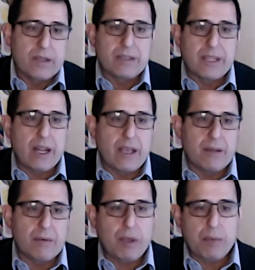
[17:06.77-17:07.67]

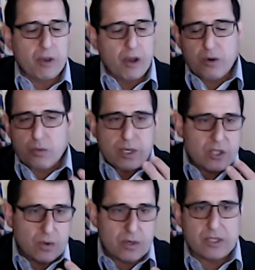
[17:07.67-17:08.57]
Data, people call it
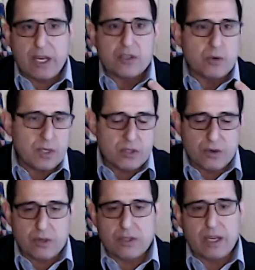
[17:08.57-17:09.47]
resource. Data is a
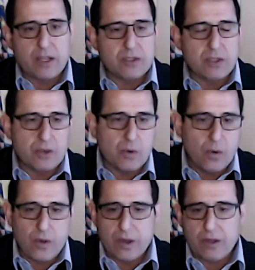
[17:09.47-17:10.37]
resource. Data is the new
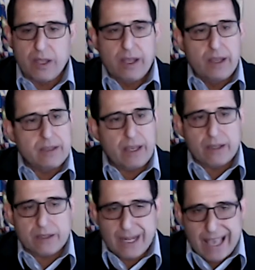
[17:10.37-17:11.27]
oil. Data
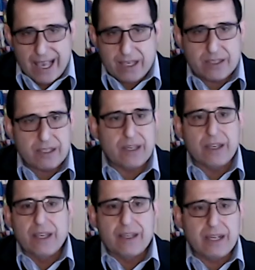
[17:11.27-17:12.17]
is an asset.
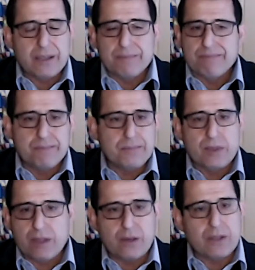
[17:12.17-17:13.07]
Data,
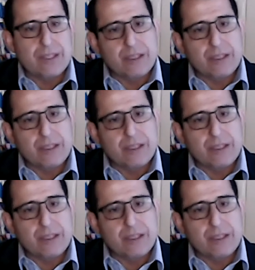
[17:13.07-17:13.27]
no.